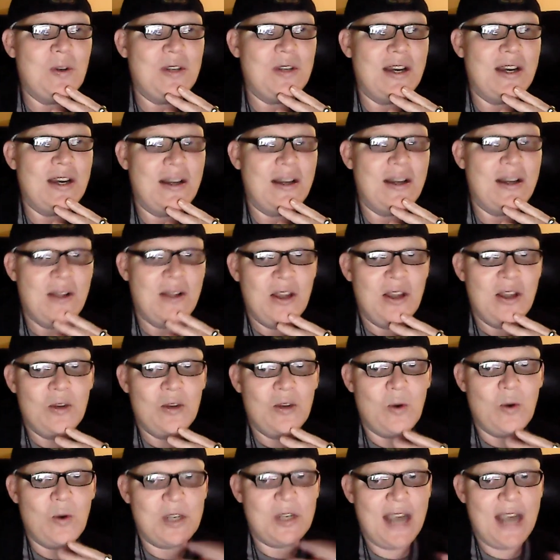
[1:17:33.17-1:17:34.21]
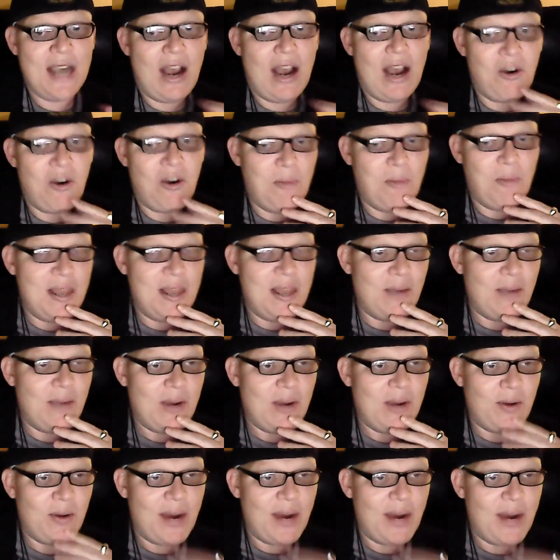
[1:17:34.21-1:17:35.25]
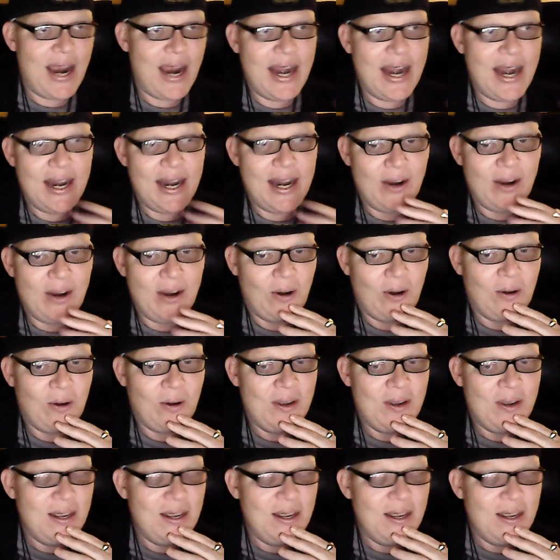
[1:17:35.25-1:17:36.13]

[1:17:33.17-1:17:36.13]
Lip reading: the alchemy that we create here,